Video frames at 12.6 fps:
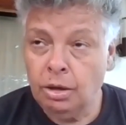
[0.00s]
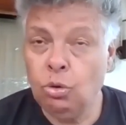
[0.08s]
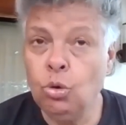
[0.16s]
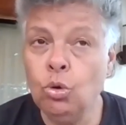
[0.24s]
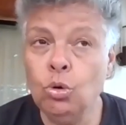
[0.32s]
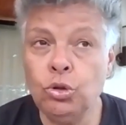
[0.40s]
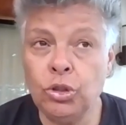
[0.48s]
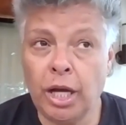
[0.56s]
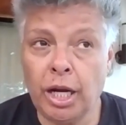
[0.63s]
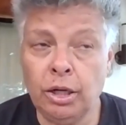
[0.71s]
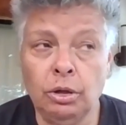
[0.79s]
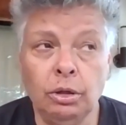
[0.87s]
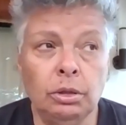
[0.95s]
who
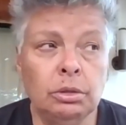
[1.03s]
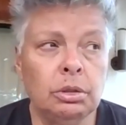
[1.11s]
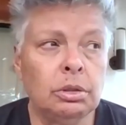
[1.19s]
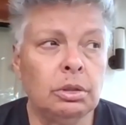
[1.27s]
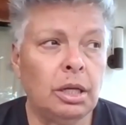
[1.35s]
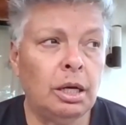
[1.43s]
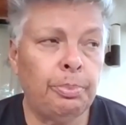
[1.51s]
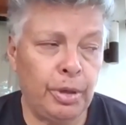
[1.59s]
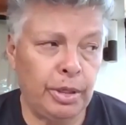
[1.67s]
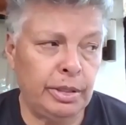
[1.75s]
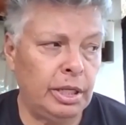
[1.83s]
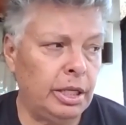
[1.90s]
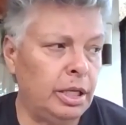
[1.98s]
channeled
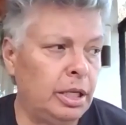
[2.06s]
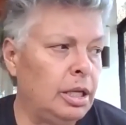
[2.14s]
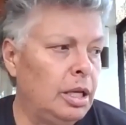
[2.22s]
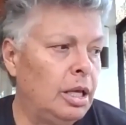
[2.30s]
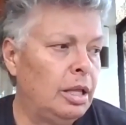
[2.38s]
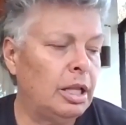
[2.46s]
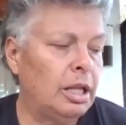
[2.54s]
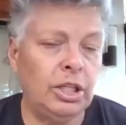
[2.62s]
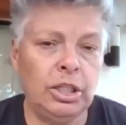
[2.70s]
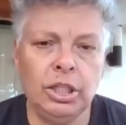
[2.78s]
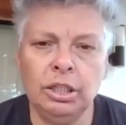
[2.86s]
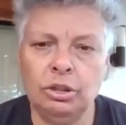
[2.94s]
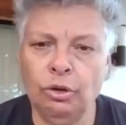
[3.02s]
apparently the
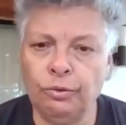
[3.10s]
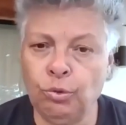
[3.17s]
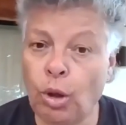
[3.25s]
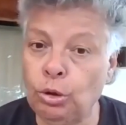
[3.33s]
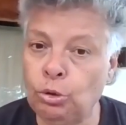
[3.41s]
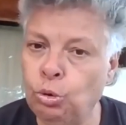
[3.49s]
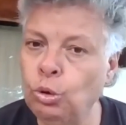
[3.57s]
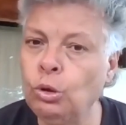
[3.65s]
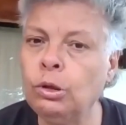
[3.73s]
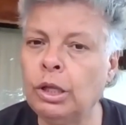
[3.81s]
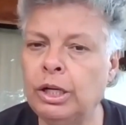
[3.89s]
teachings of Dwal Kul,